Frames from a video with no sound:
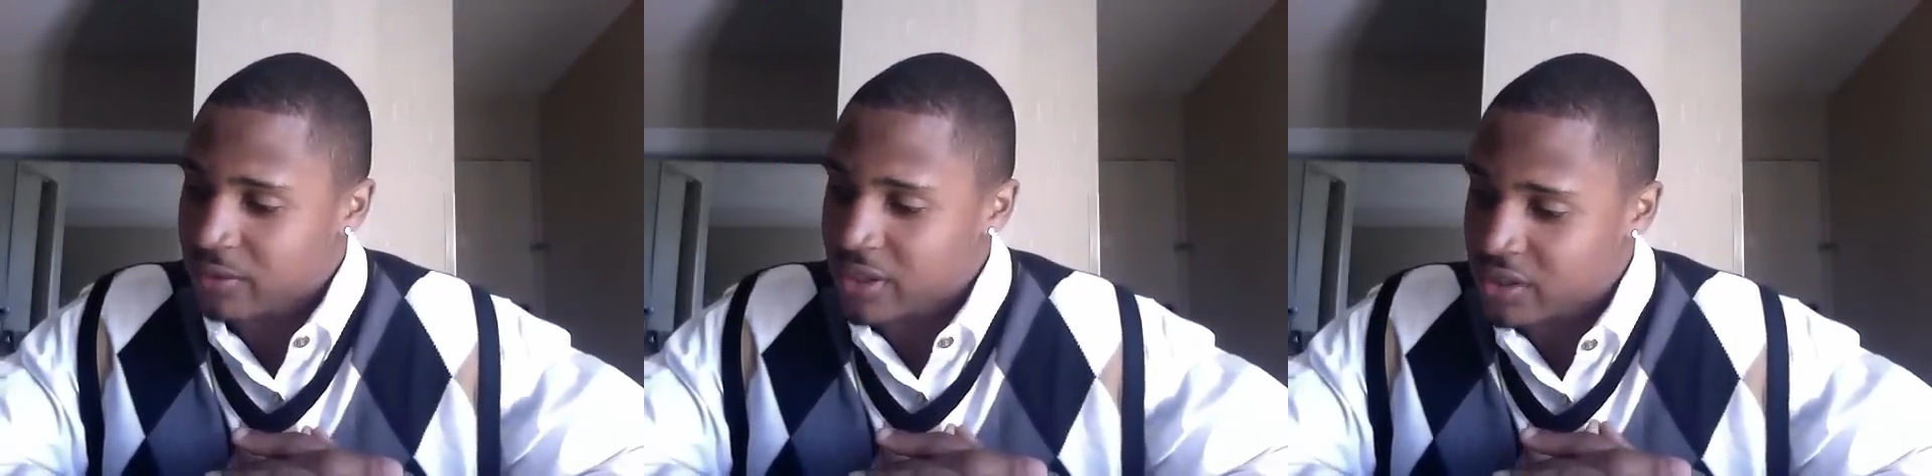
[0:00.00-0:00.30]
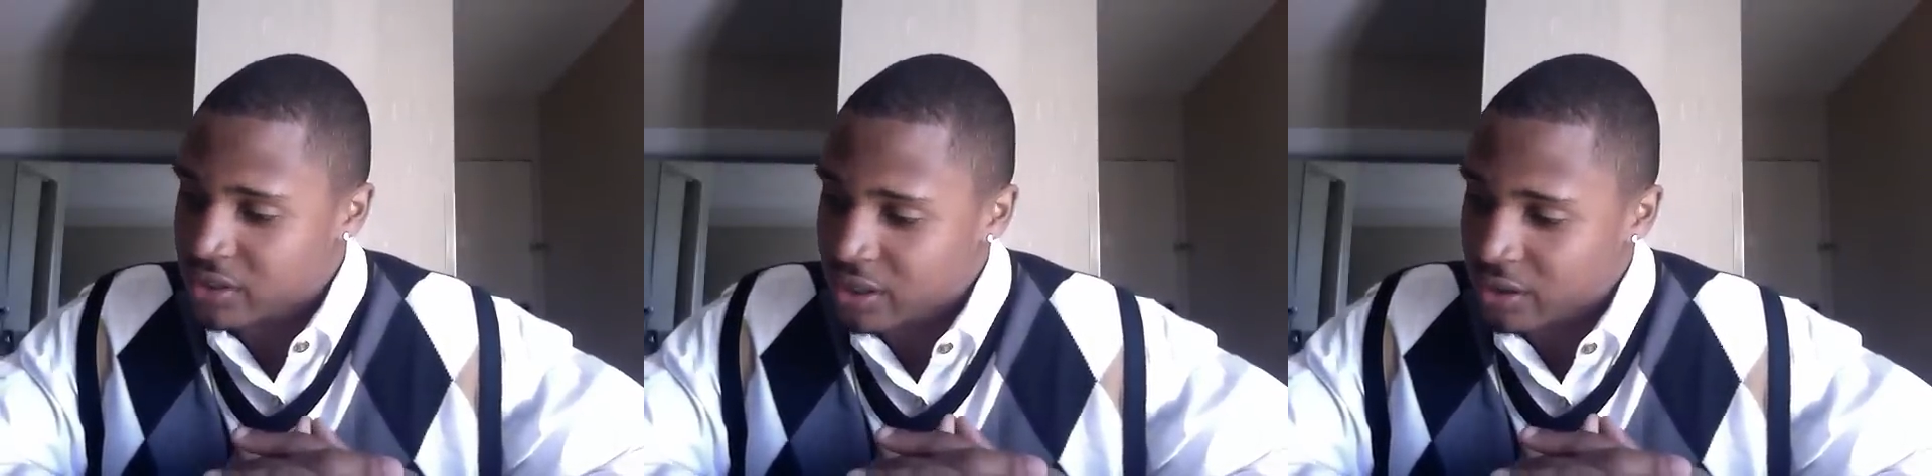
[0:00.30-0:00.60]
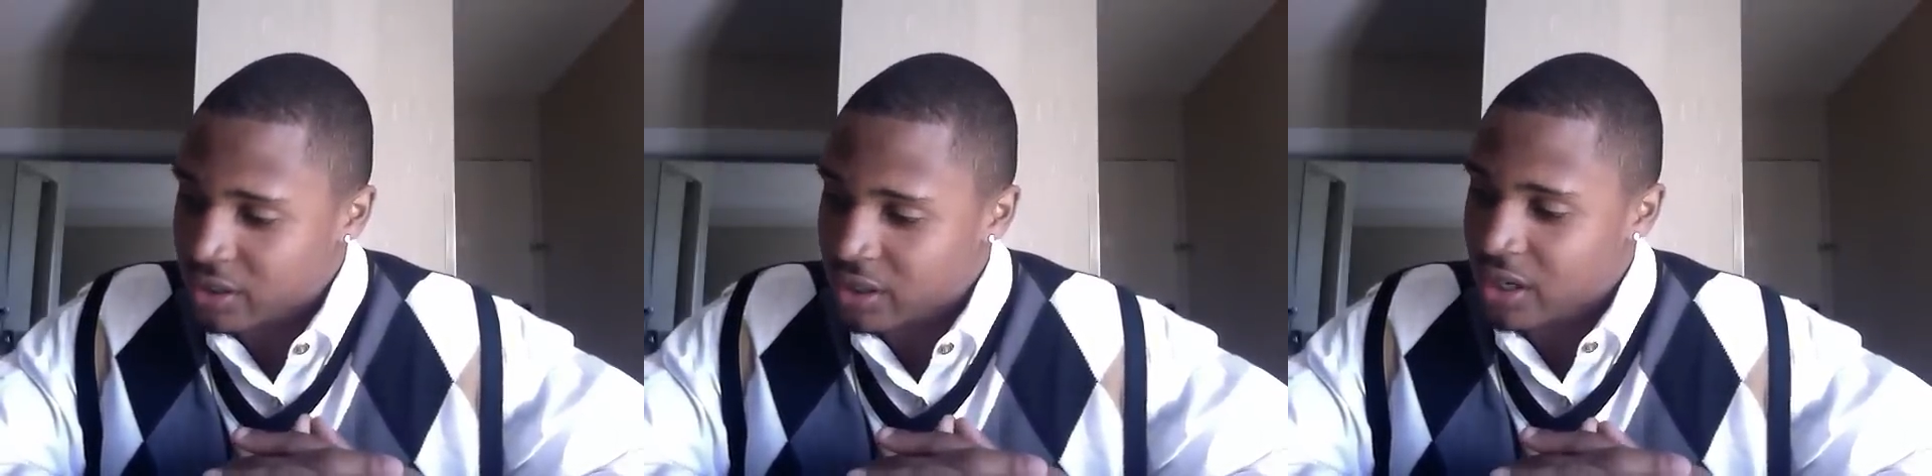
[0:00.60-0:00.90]

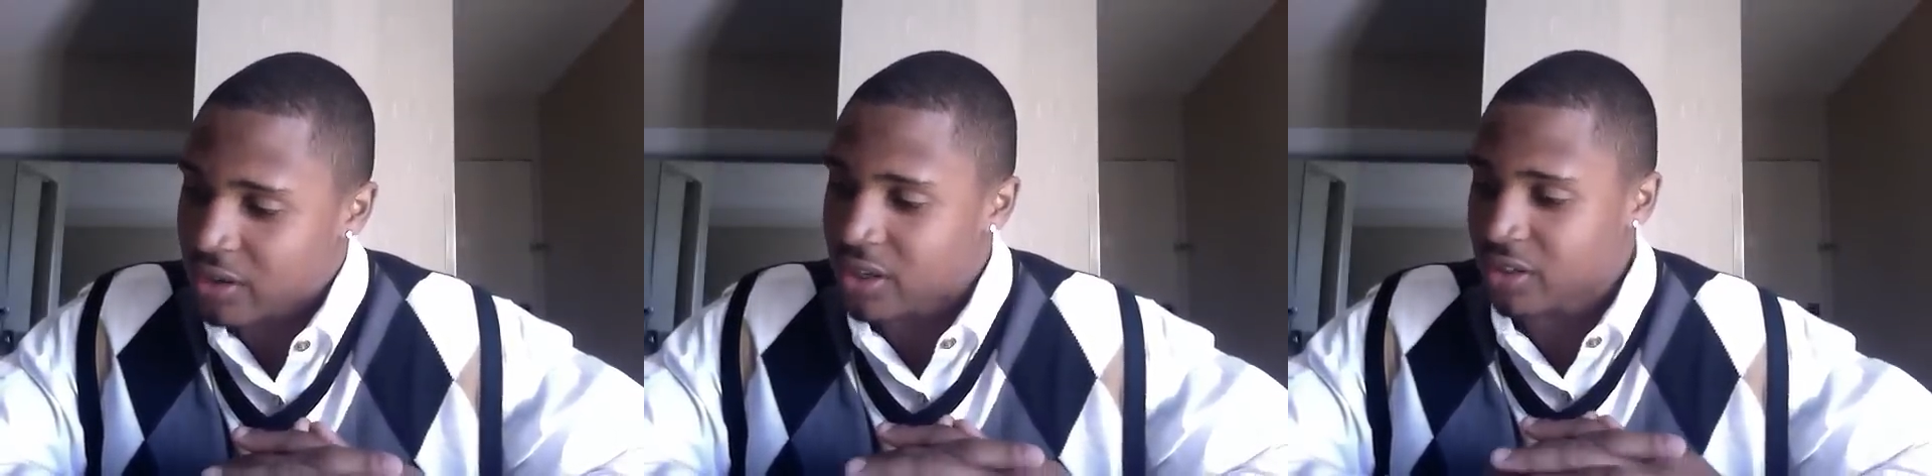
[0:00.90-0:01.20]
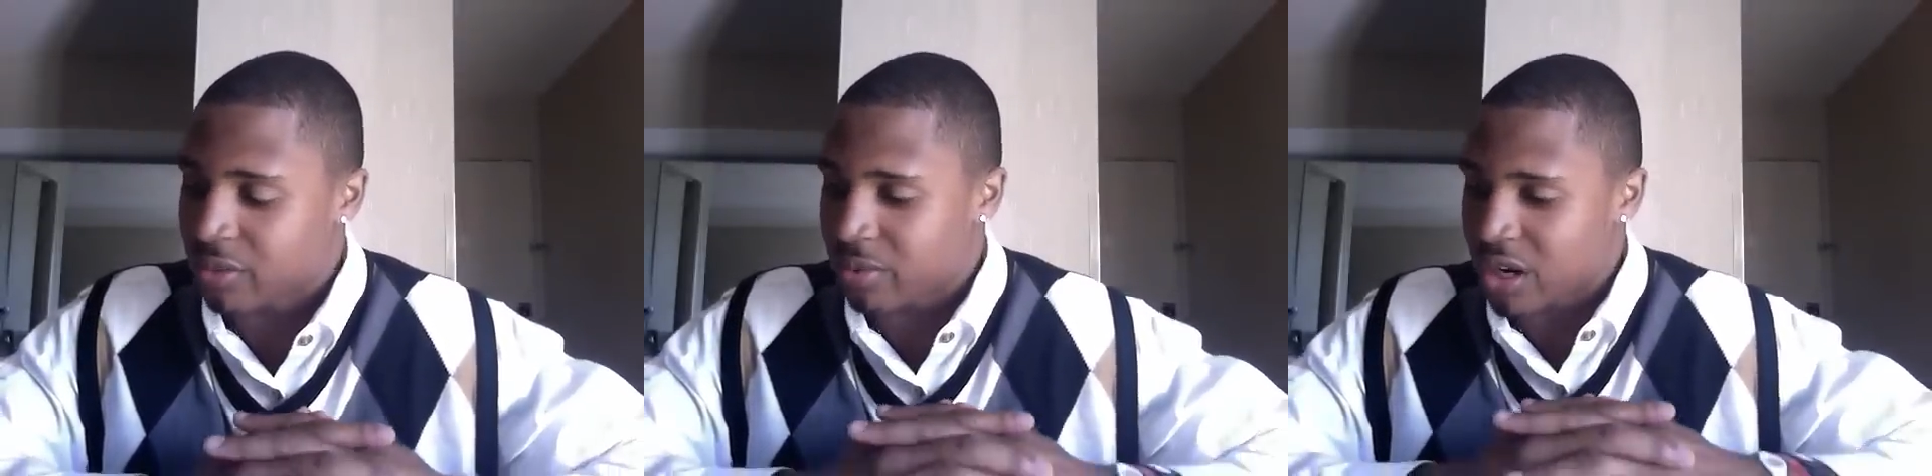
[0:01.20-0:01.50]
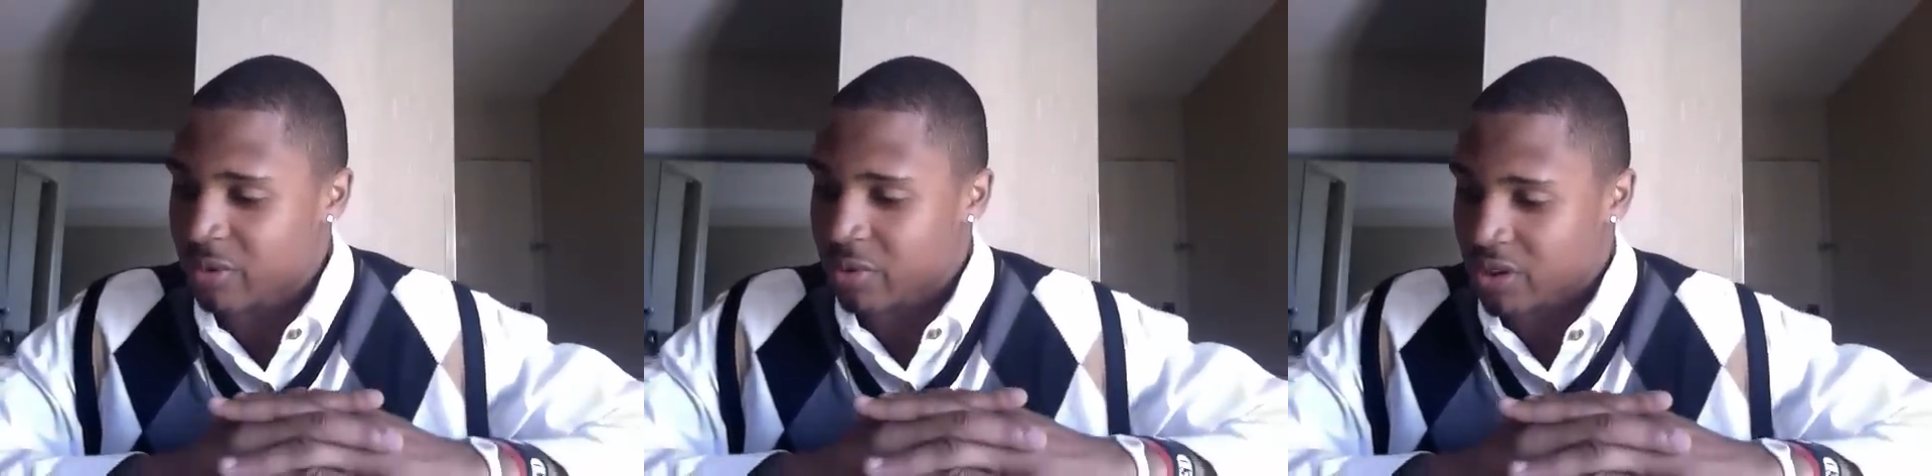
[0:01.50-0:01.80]
necessary athletic department